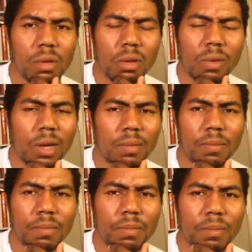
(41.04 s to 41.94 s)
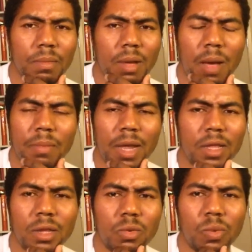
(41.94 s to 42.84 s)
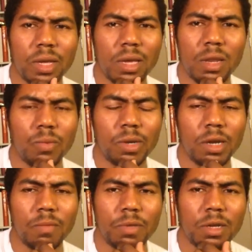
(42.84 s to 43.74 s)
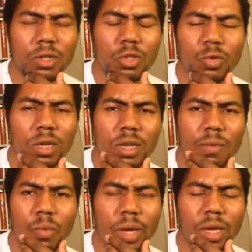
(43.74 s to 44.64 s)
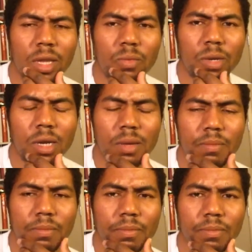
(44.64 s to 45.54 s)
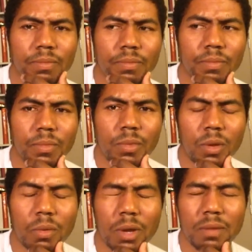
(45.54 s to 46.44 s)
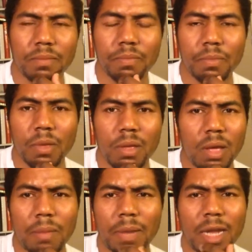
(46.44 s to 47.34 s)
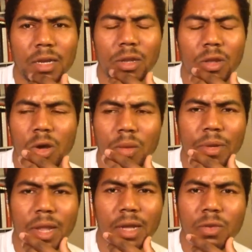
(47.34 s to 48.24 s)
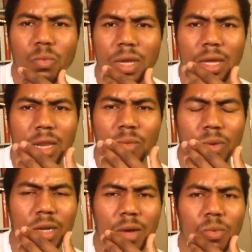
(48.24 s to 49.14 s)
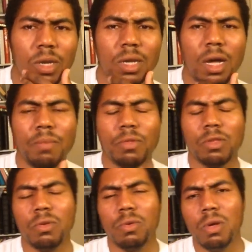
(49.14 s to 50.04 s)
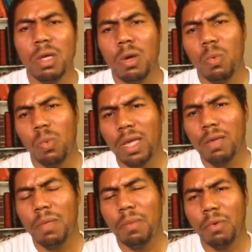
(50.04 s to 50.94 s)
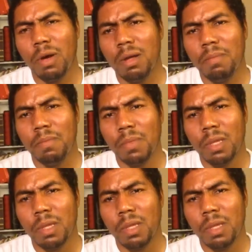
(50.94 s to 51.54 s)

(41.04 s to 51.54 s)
Alright? I'm not here to wake anyone up because you can never wake anyone up. Alright? I'm not an alarm clock to wake anyone up. When it comes to waking people up,